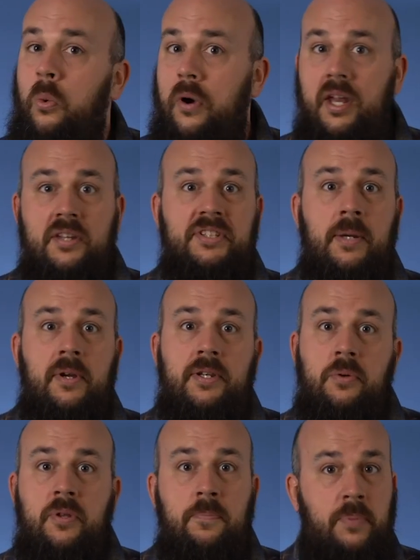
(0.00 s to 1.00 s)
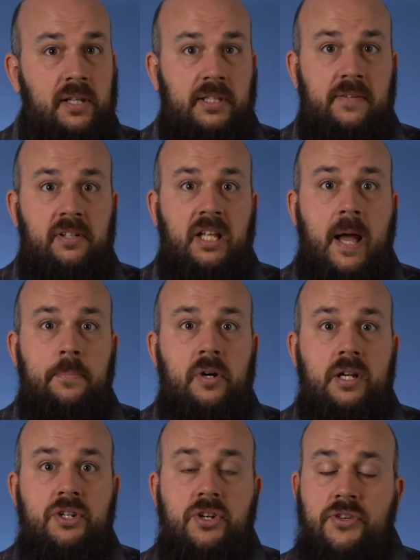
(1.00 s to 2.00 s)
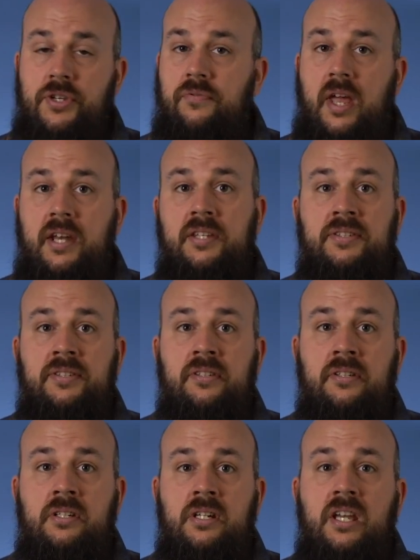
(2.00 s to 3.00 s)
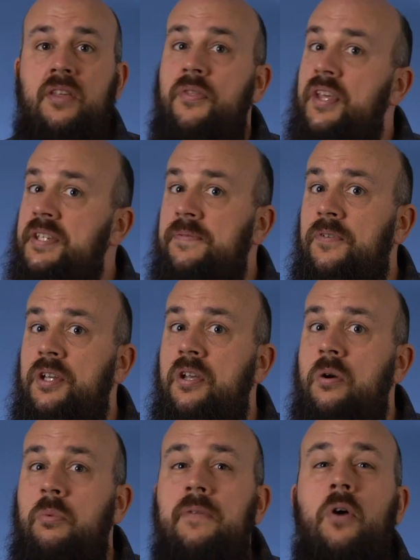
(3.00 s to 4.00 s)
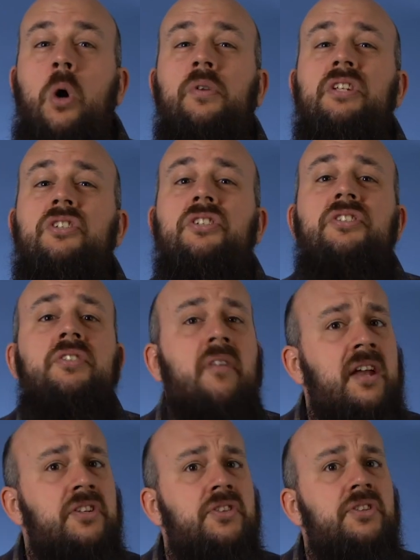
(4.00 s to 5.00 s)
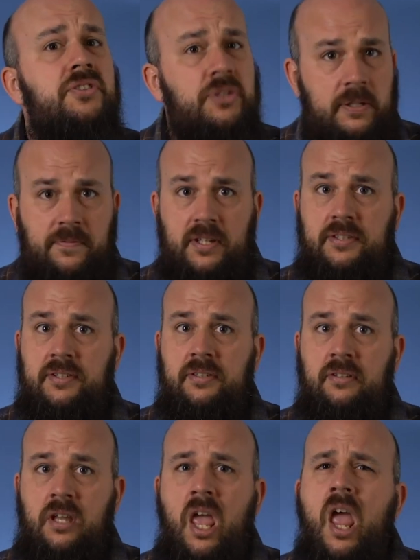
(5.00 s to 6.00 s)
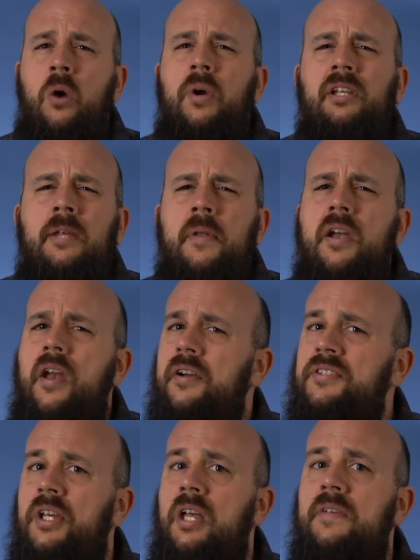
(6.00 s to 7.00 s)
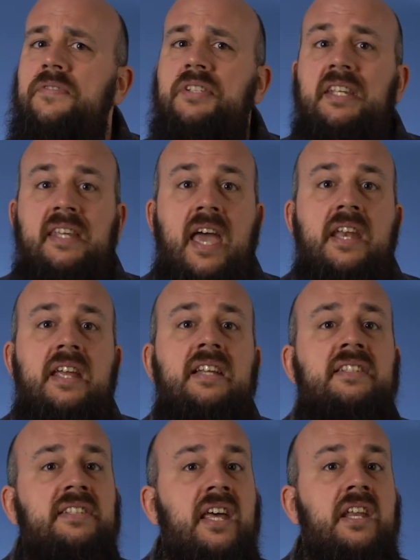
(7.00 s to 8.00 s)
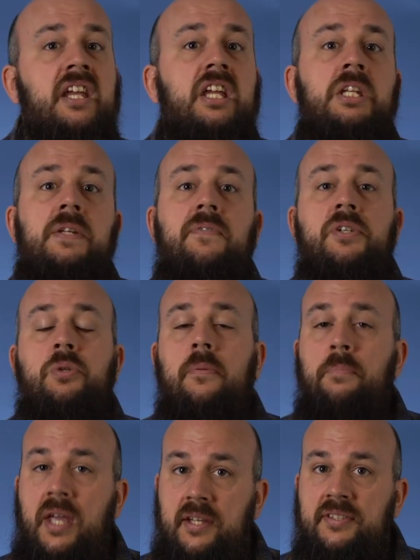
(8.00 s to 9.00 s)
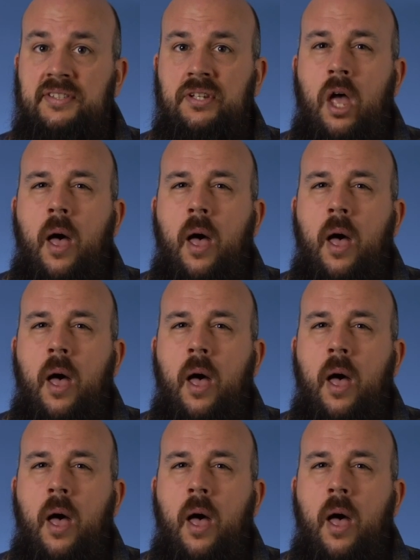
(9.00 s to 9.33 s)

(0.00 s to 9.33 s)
What else can we do with bit-level operations in Redis? In this video, we've only just scratched the surface. We limited ourselves to getting and setting individual bits,